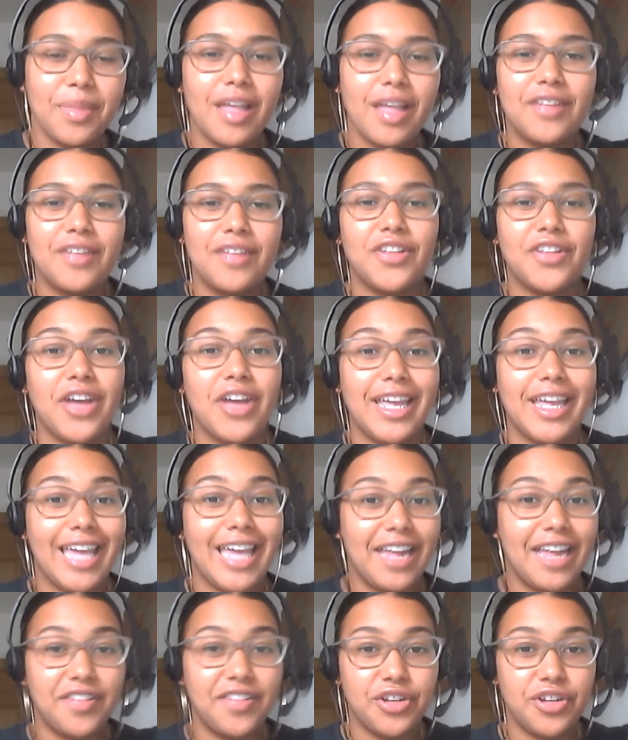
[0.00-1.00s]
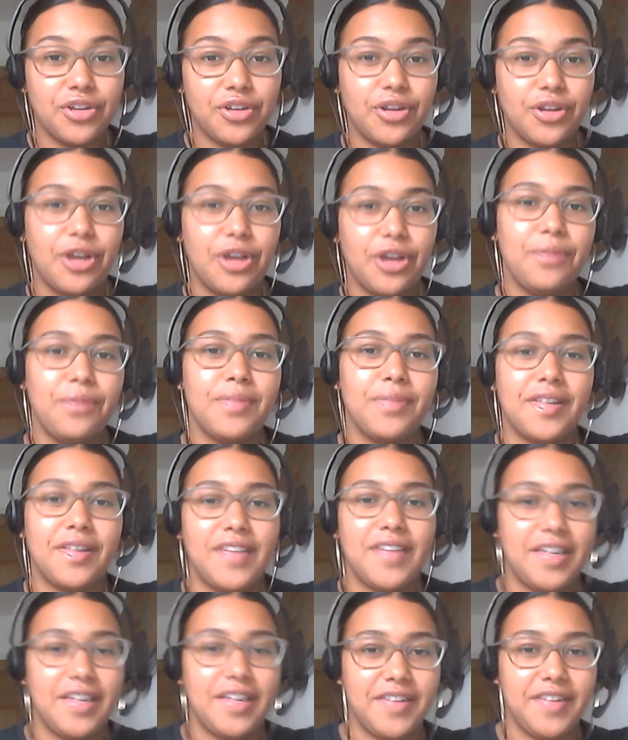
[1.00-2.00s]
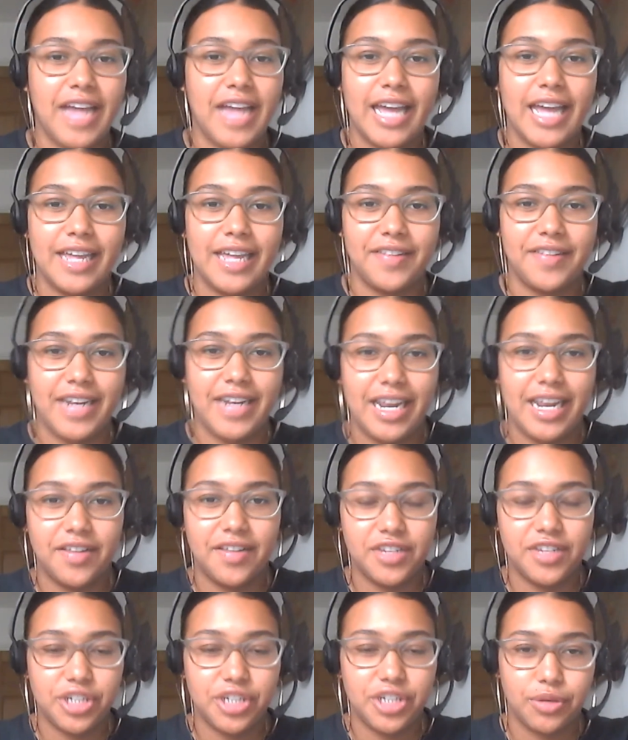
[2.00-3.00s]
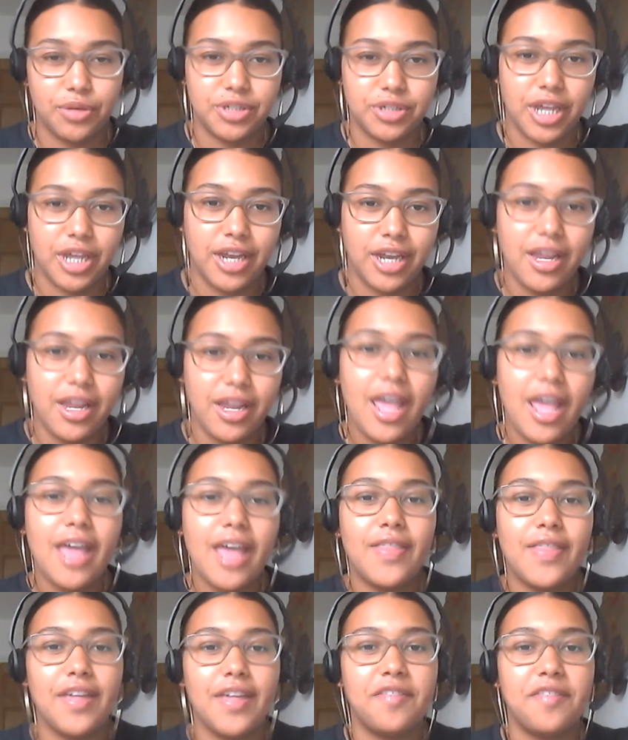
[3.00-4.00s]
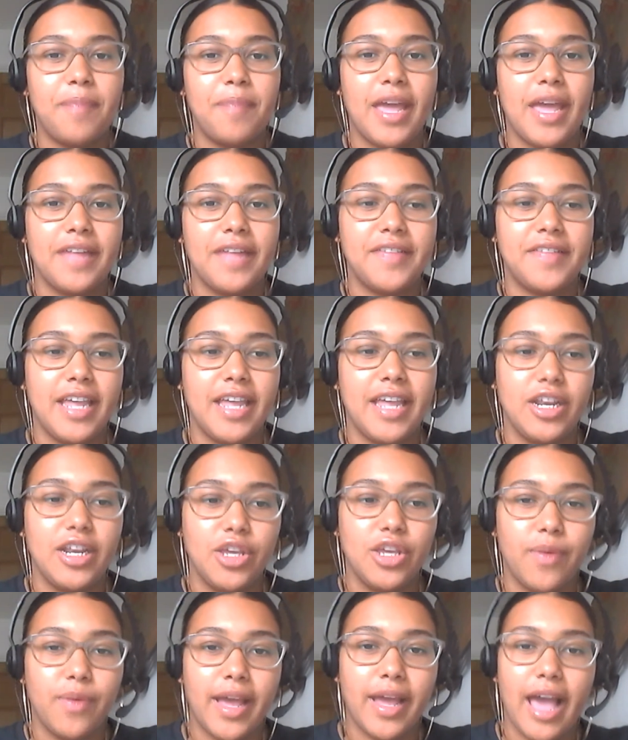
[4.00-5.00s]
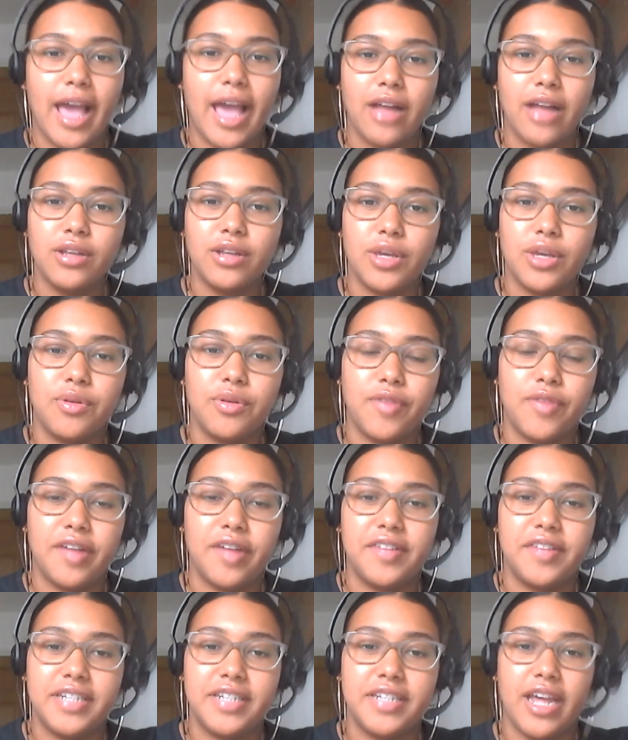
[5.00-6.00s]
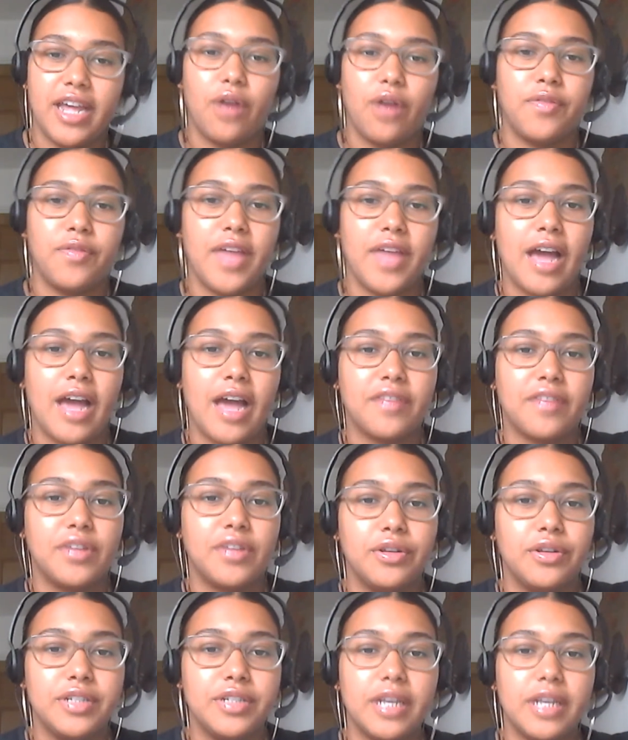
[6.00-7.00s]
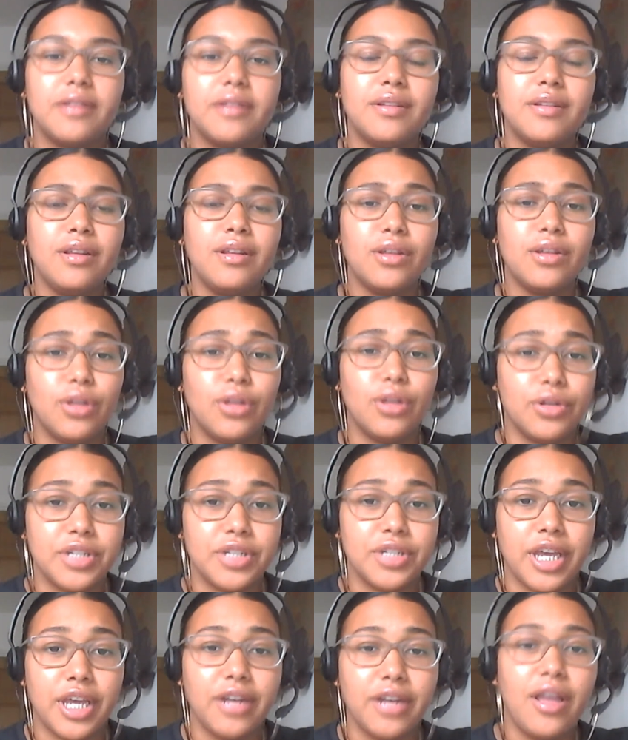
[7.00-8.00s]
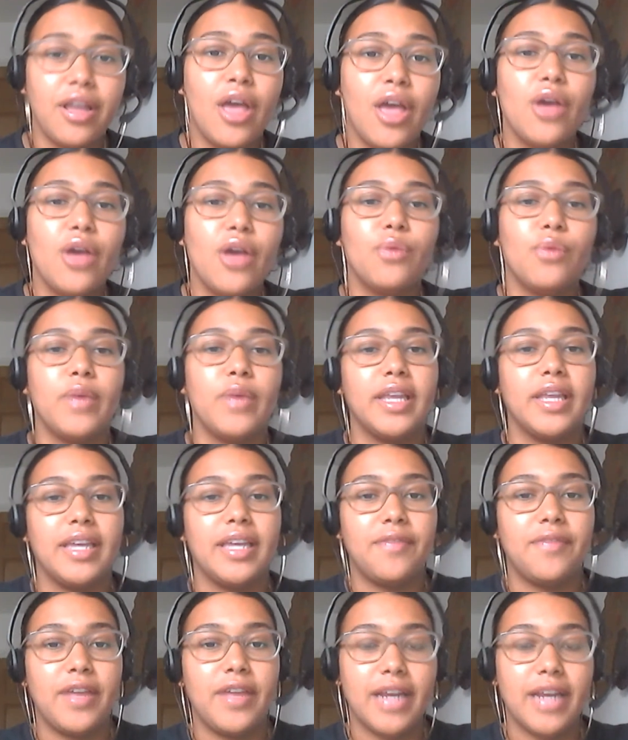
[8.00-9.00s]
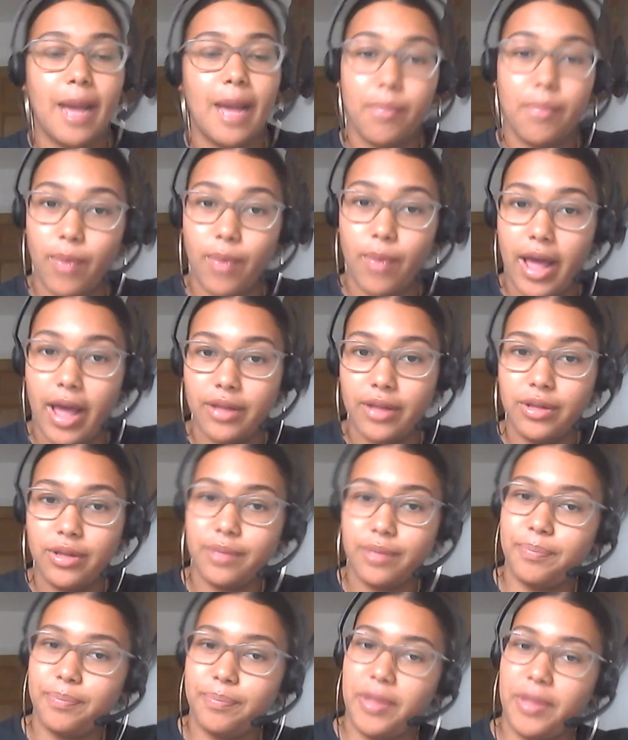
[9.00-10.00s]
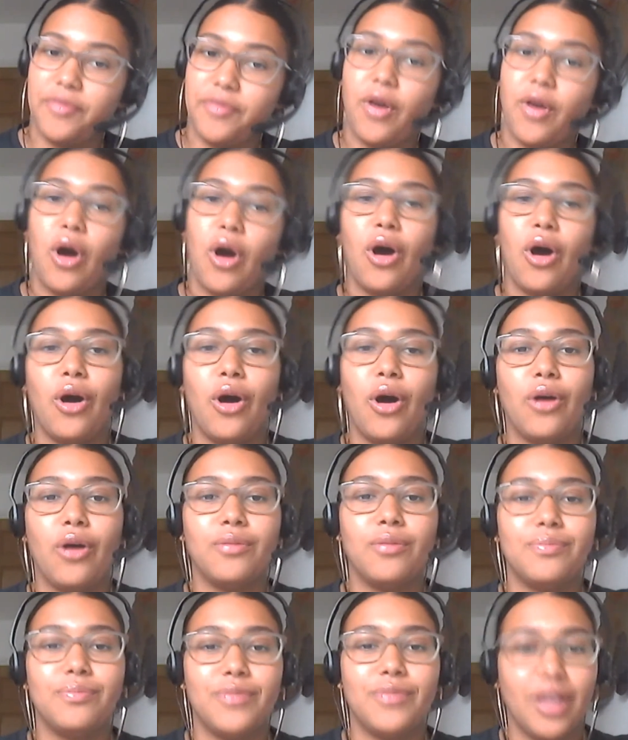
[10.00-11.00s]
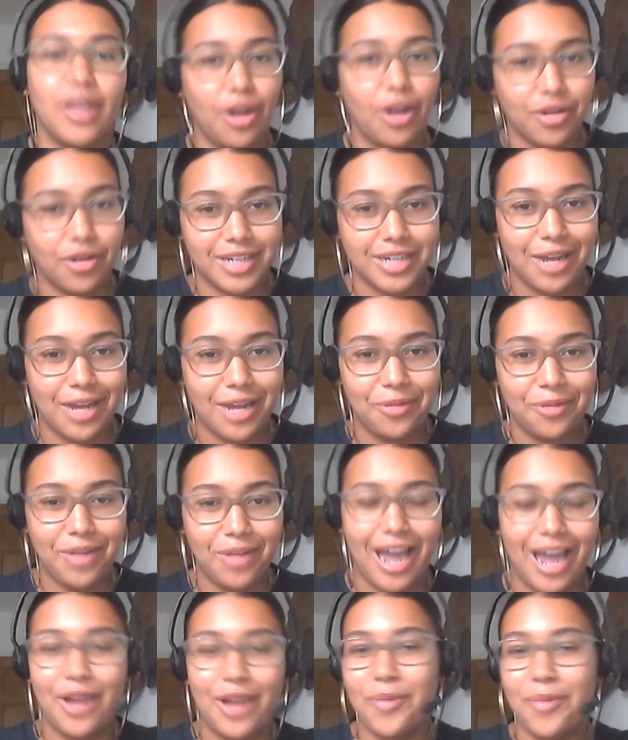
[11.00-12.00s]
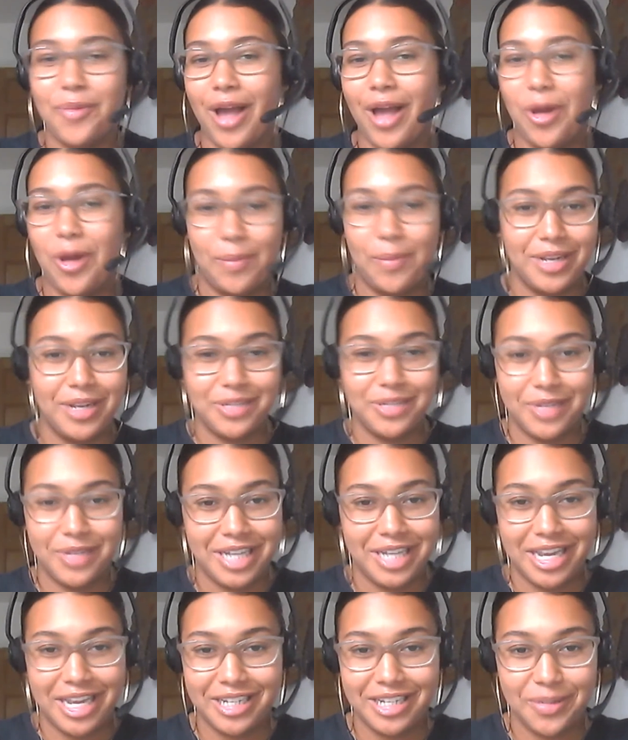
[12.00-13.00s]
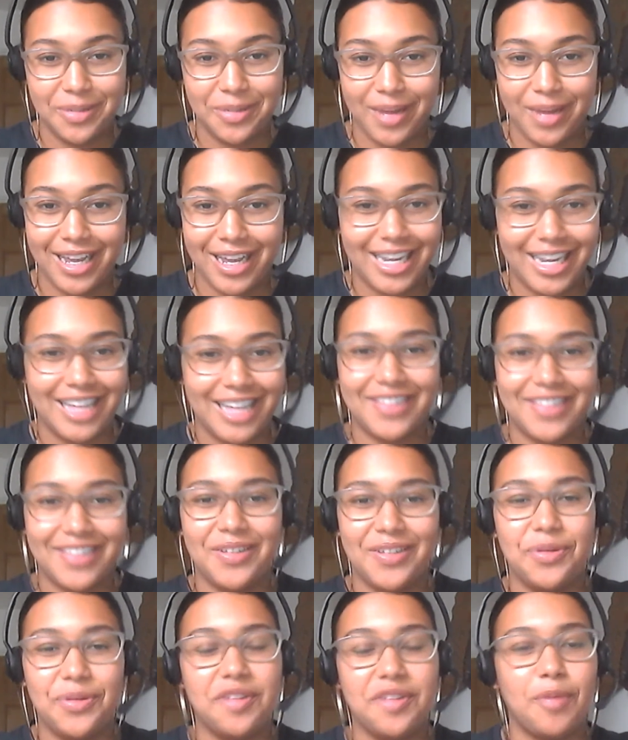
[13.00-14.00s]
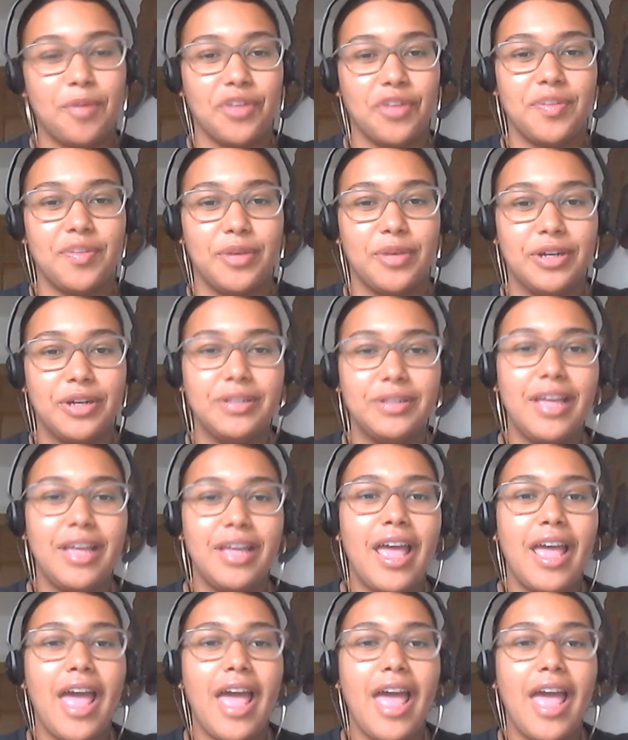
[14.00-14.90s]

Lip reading: So in case you don't know, the CCI is an institution that's based in UAL, University of the Arts London. We live in Camberwell before the lockdown, and we're hoping to return to work as soon as possible.